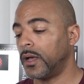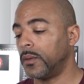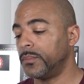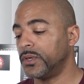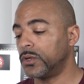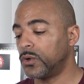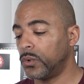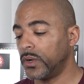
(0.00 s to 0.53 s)

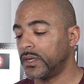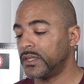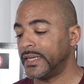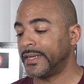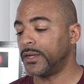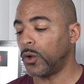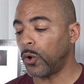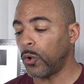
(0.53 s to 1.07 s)
be quickly
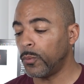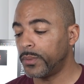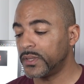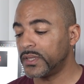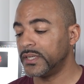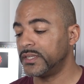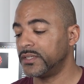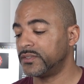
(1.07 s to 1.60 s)
and
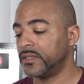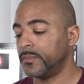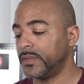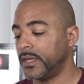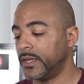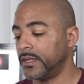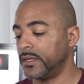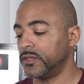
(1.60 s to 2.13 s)
openly
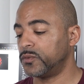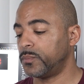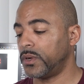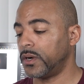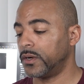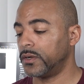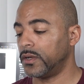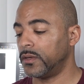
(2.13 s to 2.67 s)
disseminated as
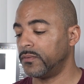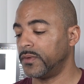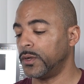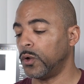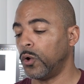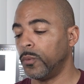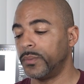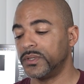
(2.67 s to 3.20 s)
part of
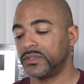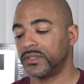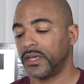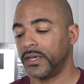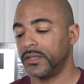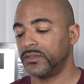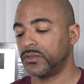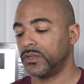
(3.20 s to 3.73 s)
an open
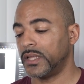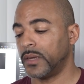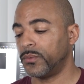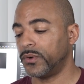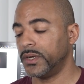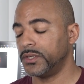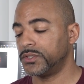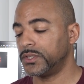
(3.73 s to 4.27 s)
science
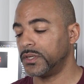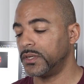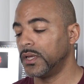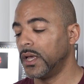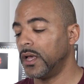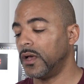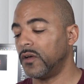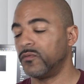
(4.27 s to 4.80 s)
collaboration
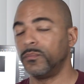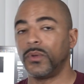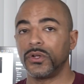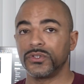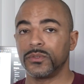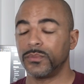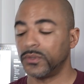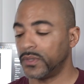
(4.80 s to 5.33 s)
of
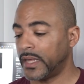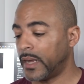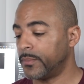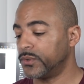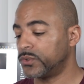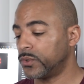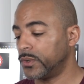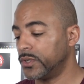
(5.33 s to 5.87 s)
multiple
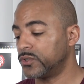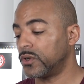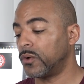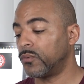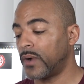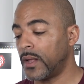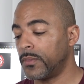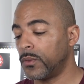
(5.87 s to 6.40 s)
laboratories
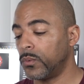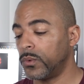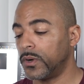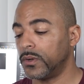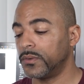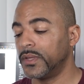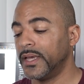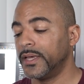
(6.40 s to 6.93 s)
around the
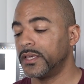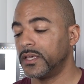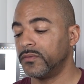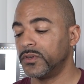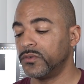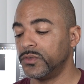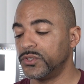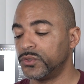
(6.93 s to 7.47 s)
world,
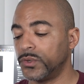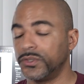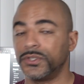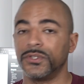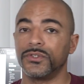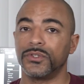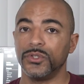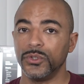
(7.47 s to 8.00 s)
giving
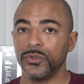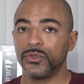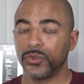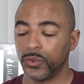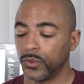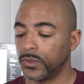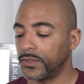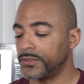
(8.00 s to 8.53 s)
researchers new
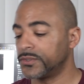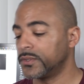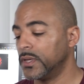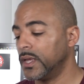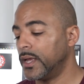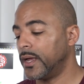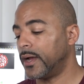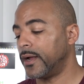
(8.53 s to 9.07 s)
tools
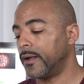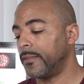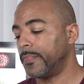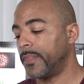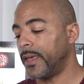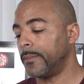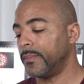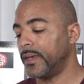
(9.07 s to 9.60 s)

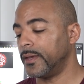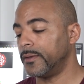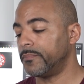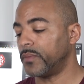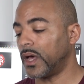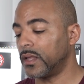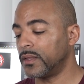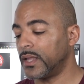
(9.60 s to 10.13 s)
that may
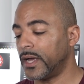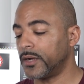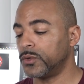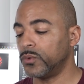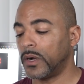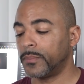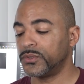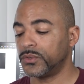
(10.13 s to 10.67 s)
unlock
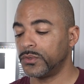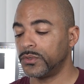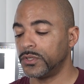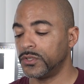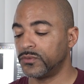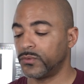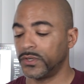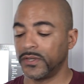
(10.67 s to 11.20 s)
new
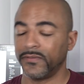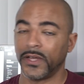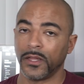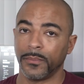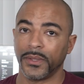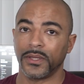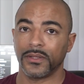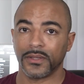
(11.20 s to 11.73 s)
opportunities for
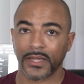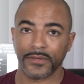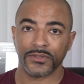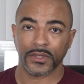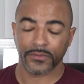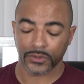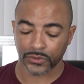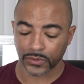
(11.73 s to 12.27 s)
developing
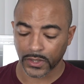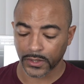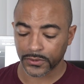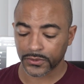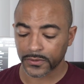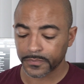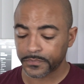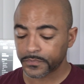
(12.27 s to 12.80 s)
life-saving drugs.